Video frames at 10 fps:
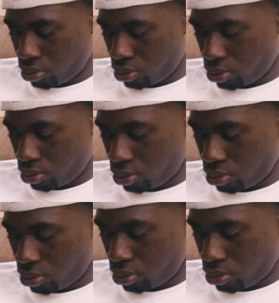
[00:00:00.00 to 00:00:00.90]

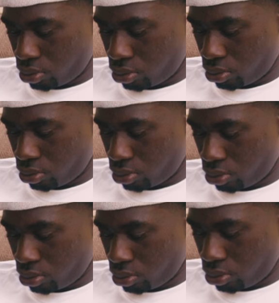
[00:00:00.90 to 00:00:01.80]

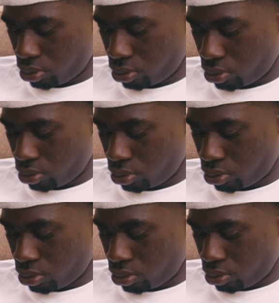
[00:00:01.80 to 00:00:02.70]

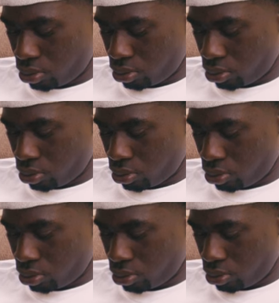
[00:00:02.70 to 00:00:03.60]

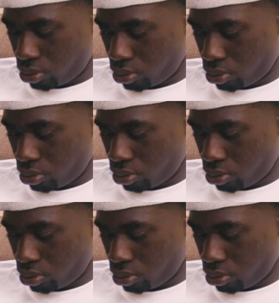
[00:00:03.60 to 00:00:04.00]
[no speech]